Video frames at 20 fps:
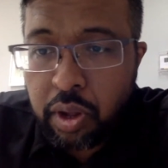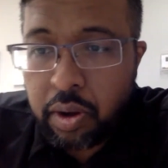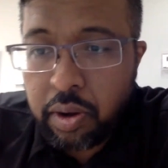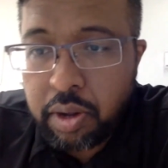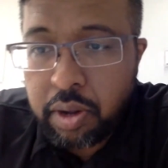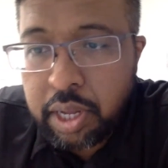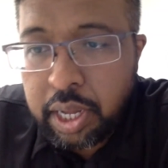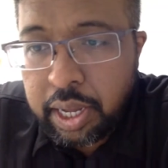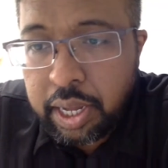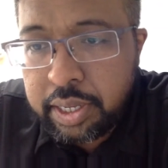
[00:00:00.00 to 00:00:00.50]

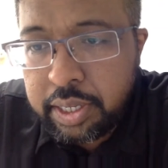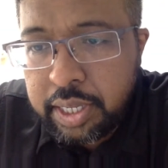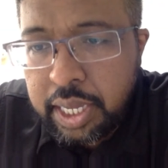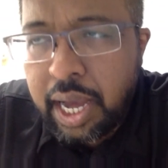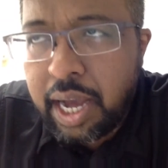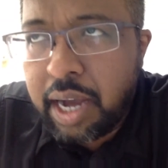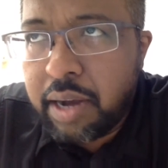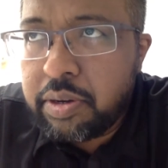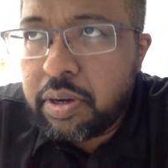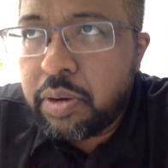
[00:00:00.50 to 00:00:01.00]
Okay,
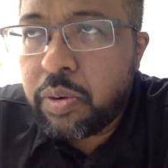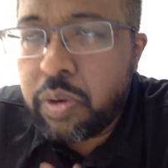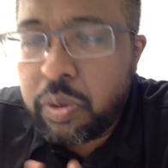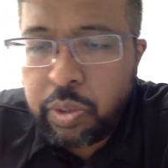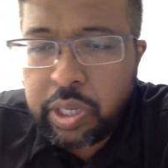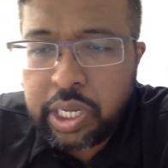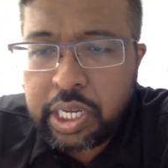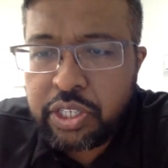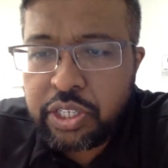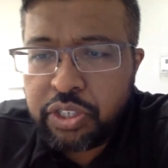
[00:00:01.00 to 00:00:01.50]
yeah,
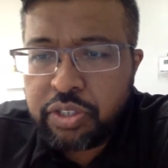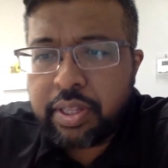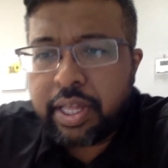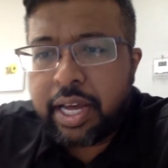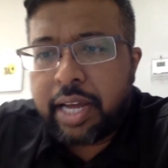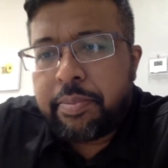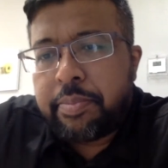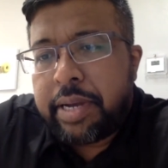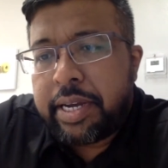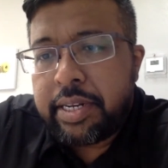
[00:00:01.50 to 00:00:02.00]
we can do
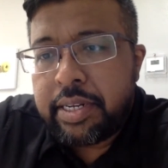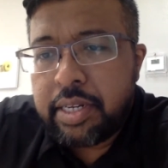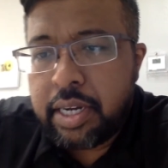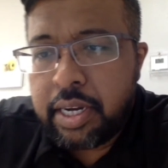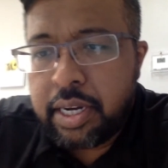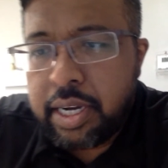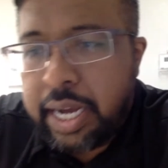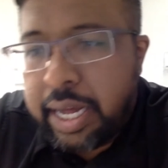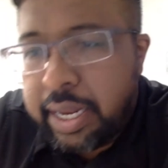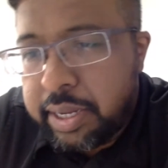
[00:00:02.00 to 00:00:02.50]
that, man.
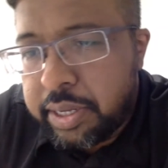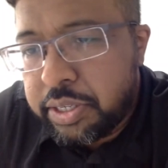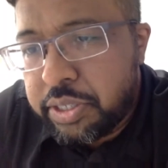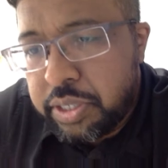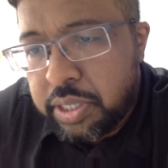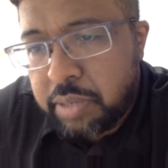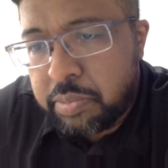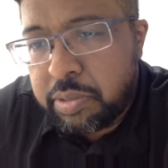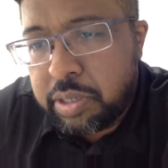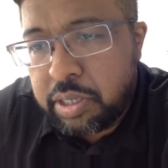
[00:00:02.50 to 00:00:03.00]

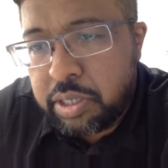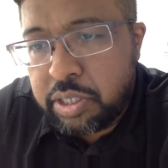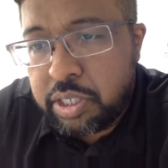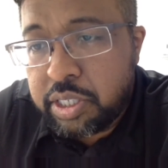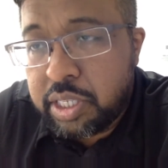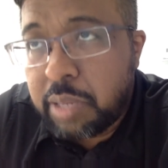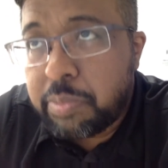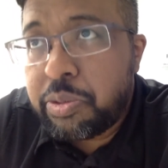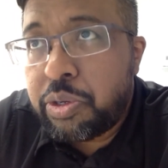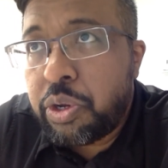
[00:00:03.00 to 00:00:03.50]
Alex, I mean, you
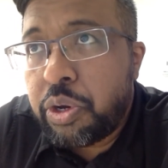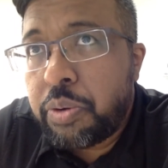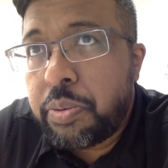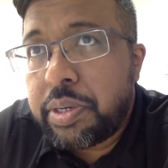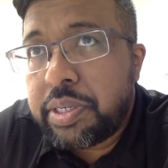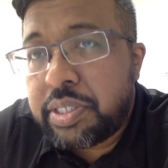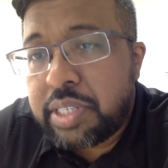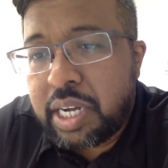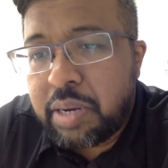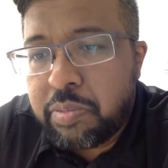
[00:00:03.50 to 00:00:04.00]
just let me know
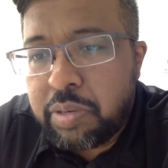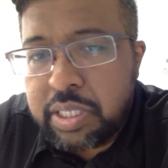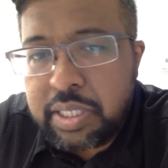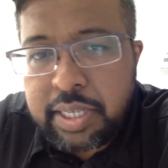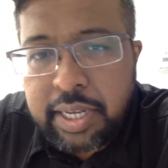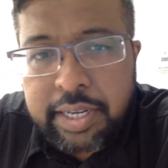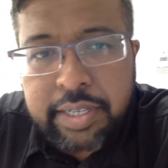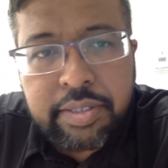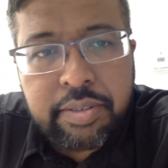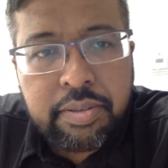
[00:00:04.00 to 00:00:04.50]
what time, what
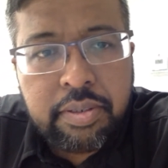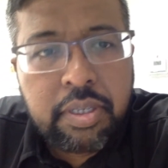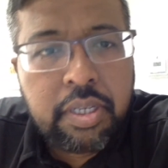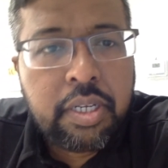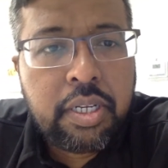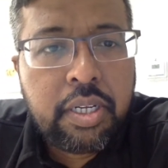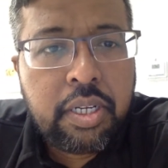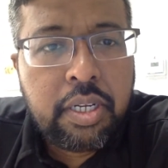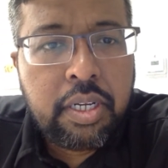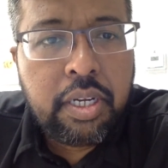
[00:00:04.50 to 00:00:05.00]
date,
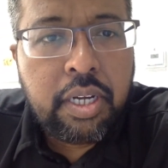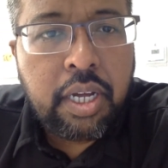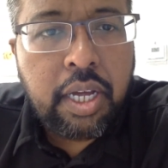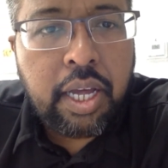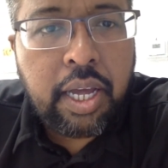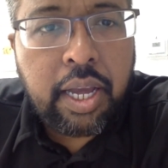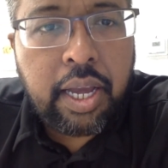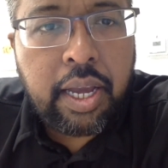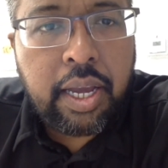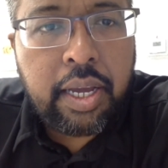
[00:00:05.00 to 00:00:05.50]

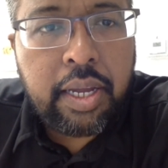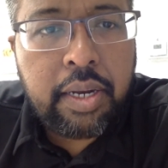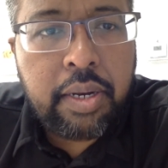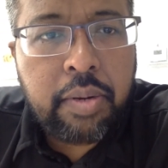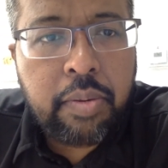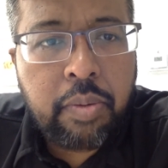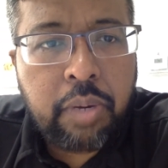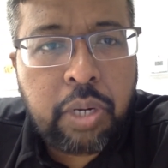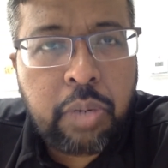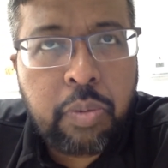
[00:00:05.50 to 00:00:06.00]

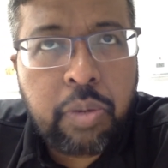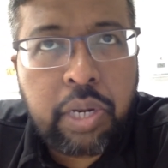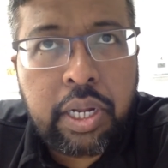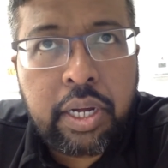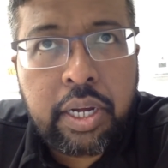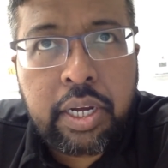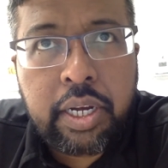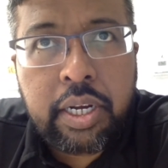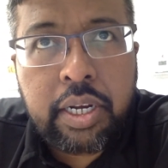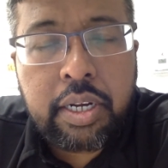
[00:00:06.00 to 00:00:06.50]
and what do you want
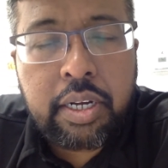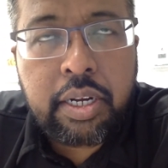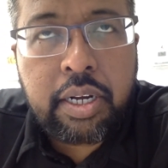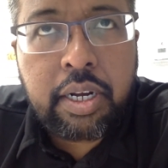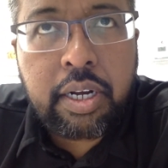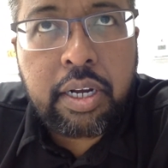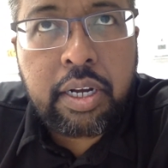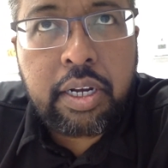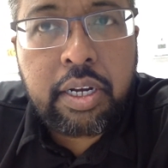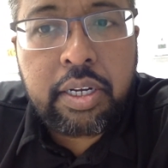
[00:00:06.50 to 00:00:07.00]

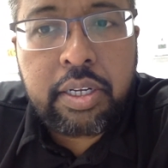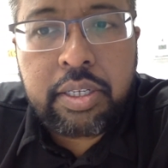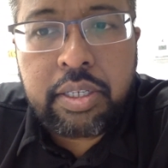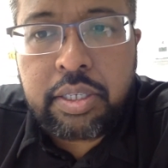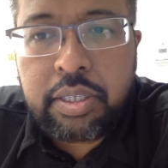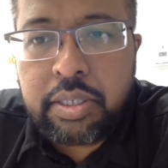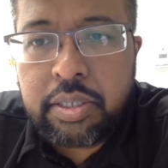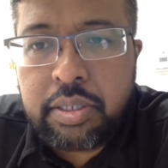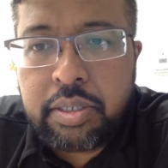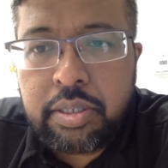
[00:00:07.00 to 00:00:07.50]
to
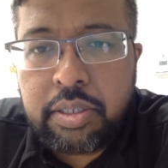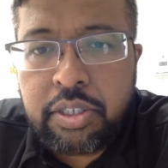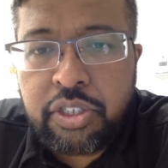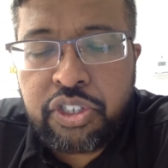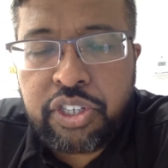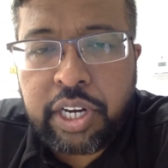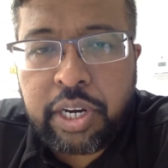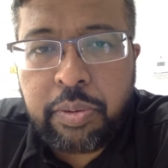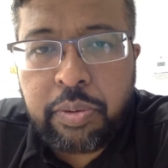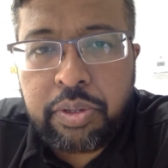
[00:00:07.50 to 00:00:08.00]

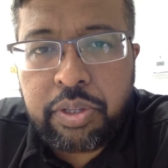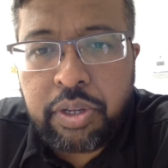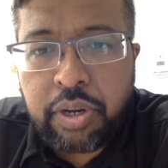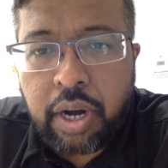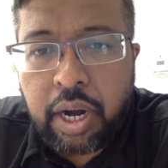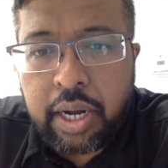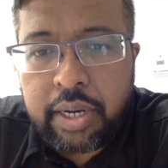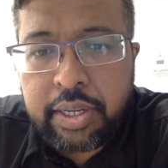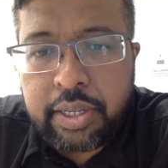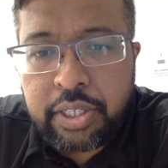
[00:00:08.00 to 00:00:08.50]
share with your
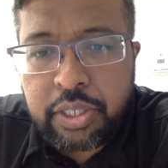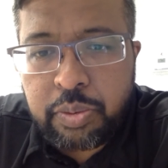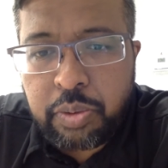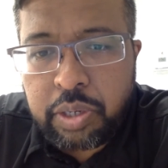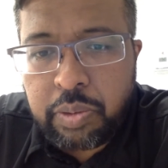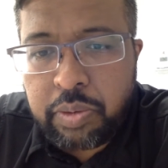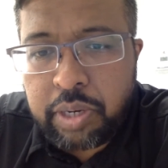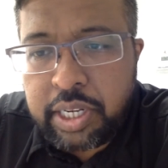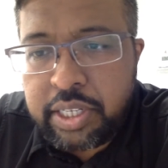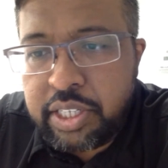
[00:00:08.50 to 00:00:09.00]
audience. What
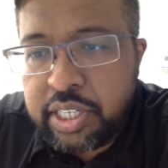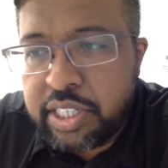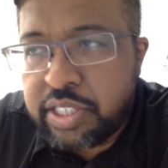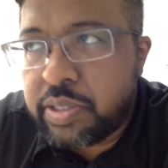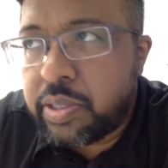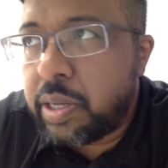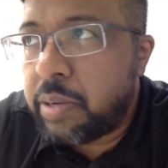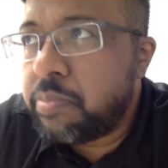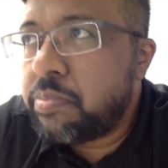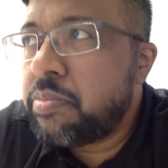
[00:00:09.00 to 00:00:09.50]
do you want to
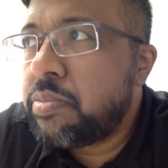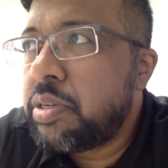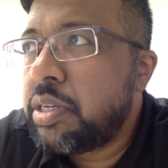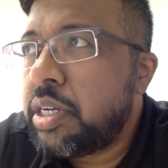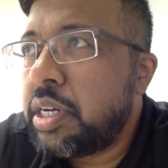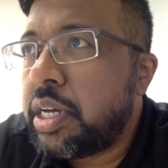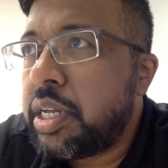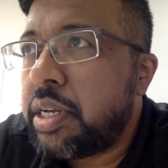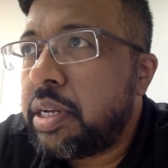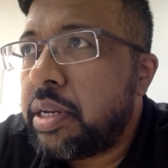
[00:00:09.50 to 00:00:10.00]
teach them?
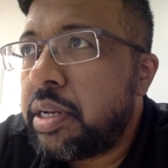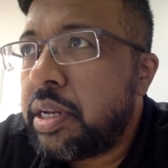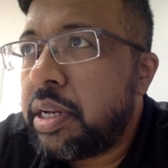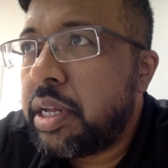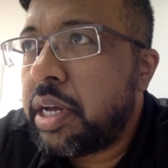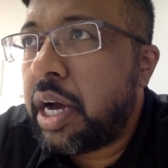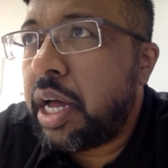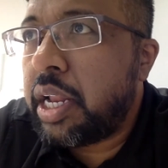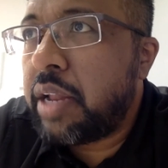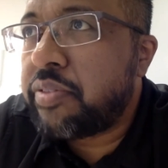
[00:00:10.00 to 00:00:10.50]

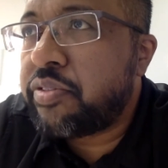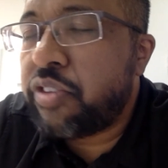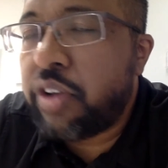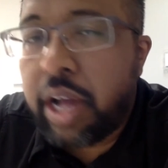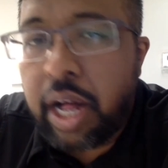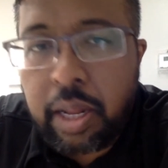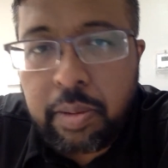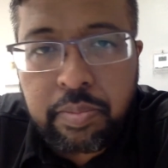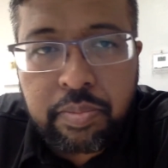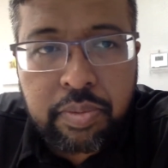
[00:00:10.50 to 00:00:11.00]
I love to
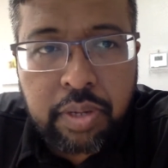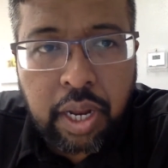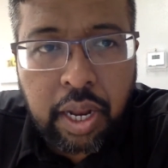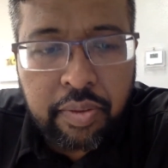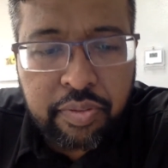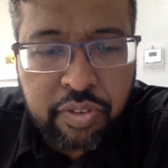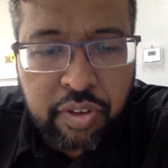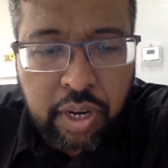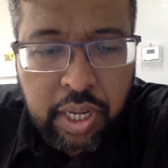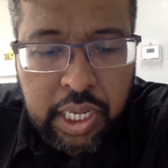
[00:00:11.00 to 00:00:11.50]
help. I
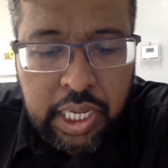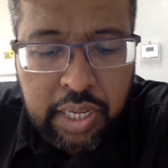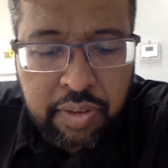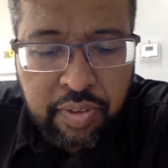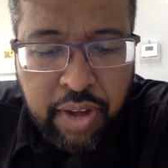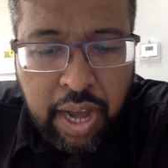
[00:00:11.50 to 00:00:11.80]
love to